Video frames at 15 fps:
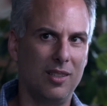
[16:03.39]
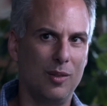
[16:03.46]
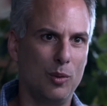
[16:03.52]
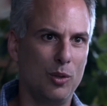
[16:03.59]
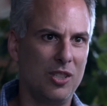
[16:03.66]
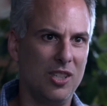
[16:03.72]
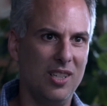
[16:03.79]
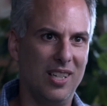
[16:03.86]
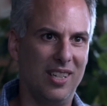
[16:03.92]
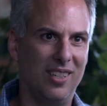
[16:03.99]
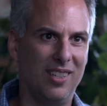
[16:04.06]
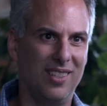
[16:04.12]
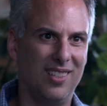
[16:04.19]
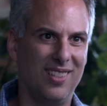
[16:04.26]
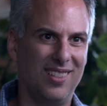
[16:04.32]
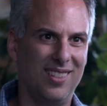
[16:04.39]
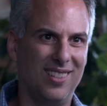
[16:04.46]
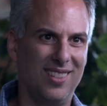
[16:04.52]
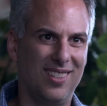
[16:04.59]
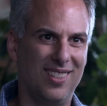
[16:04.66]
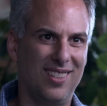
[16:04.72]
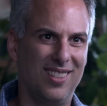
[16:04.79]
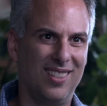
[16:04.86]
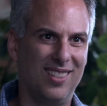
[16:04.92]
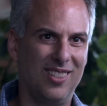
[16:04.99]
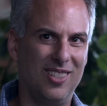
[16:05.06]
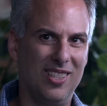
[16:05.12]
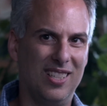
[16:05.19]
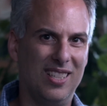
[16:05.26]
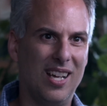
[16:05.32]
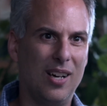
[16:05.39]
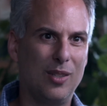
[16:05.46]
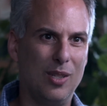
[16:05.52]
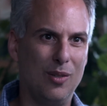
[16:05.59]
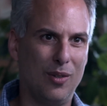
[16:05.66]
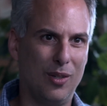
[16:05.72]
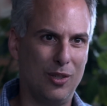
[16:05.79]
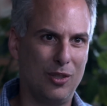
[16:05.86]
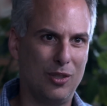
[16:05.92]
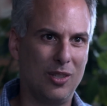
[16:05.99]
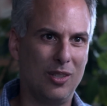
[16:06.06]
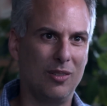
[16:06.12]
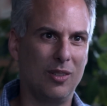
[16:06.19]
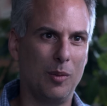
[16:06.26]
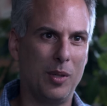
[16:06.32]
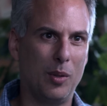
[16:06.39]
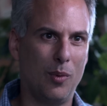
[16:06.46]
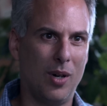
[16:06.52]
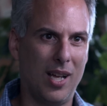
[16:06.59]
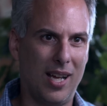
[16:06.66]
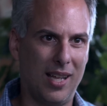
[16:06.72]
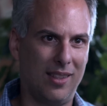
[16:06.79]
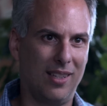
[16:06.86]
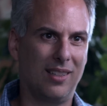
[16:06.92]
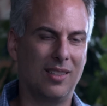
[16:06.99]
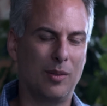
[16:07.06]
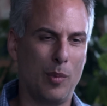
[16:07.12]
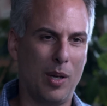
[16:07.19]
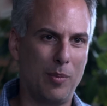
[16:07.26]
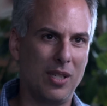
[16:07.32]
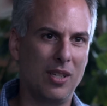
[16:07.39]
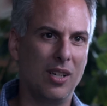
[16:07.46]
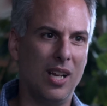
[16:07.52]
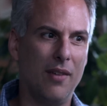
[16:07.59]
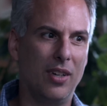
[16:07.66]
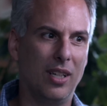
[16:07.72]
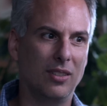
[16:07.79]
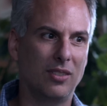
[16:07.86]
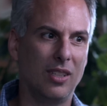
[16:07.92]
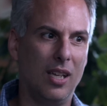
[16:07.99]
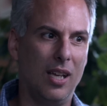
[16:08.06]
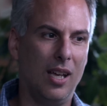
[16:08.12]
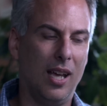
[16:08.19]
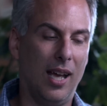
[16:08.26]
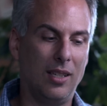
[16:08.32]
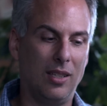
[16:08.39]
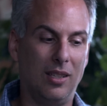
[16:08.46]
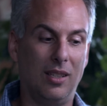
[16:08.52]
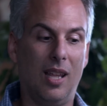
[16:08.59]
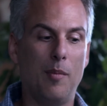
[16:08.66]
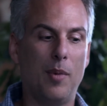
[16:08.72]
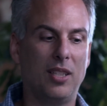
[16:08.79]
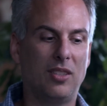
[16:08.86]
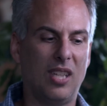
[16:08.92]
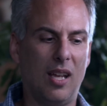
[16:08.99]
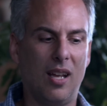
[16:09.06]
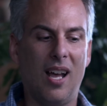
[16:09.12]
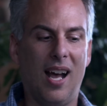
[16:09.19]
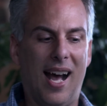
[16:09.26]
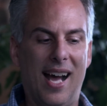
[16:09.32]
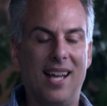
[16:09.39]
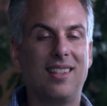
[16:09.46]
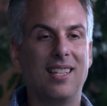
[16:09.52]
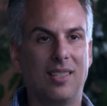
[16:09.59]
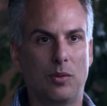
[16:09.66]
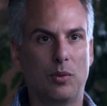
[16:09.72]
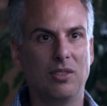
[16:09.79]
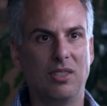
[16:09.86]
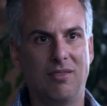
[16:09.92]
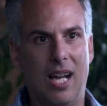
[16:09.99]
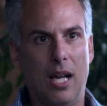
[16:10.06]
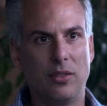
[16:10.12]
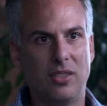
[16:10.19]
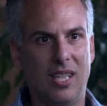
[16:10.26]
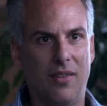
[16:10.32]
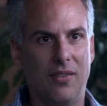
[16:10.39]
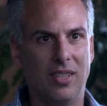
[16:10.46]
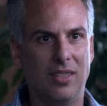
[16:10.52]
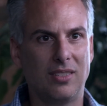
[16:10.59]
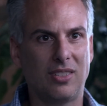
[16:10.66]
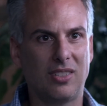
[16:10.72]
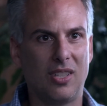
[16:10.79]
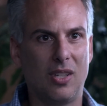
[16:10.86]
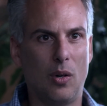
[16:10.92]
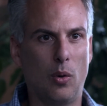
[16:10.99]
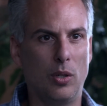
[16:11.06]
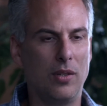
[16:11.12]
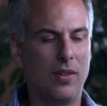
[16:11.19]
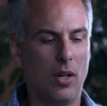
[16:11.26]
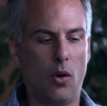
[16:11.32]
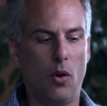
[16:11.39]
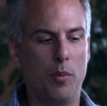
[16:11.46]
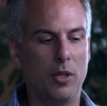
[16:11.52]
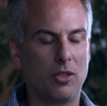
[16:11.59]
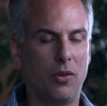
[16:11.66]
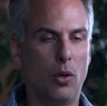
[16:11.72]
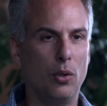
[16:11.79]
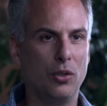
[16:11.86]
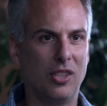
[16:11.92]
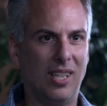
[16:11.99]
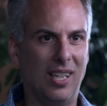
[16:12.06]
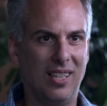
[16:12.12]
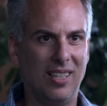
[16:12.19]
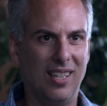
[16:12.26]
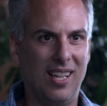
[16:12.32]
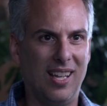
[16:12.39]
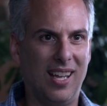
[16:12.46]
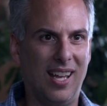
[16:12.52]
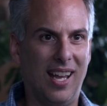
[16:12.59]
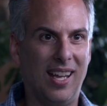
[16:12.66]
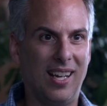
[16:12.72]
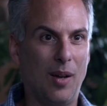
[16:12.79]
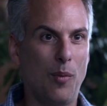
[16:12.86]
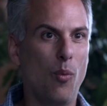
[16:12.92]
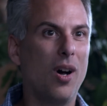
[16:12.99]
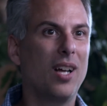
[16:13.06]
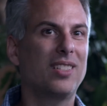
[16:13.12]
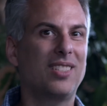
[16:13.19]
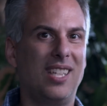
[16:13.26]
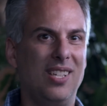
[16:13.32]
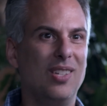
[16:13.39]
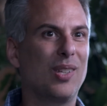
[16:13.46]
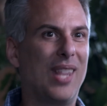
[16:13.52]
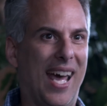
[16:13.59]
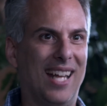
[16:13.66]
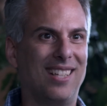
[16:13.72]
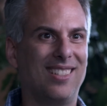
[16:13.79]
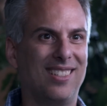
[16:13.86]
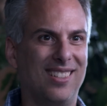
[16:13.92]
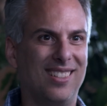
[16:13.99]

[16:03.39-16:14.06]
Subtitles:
Well, good. Now you've understood a little bit why I think this might be good evidence. And they might say, I think it's really lousy evidence, or you got a whole bunch of holes in it. And I want to hear that.